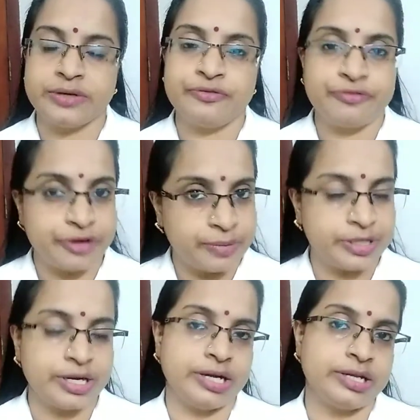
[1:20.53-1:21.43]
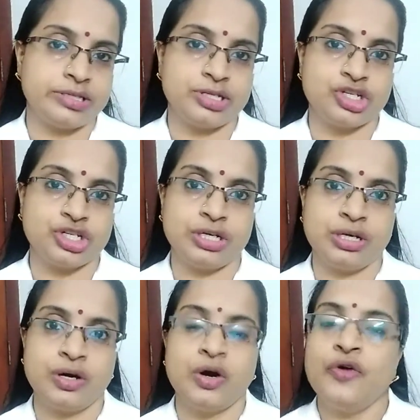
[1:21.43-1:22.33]
from the writing session.
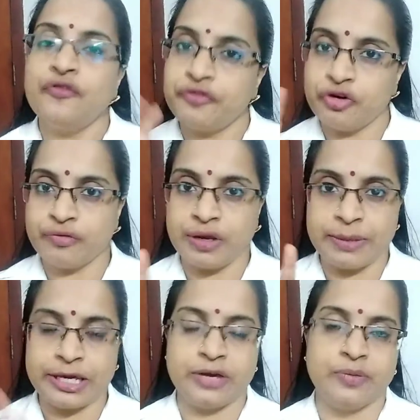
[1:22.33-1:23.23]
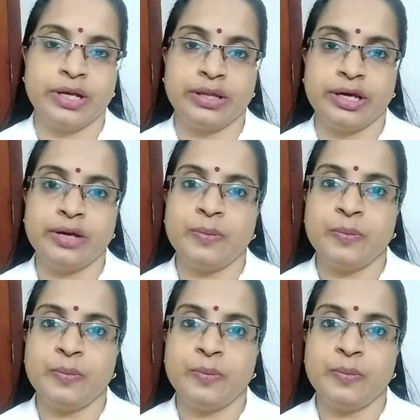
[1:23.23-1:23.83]
4 will be given there.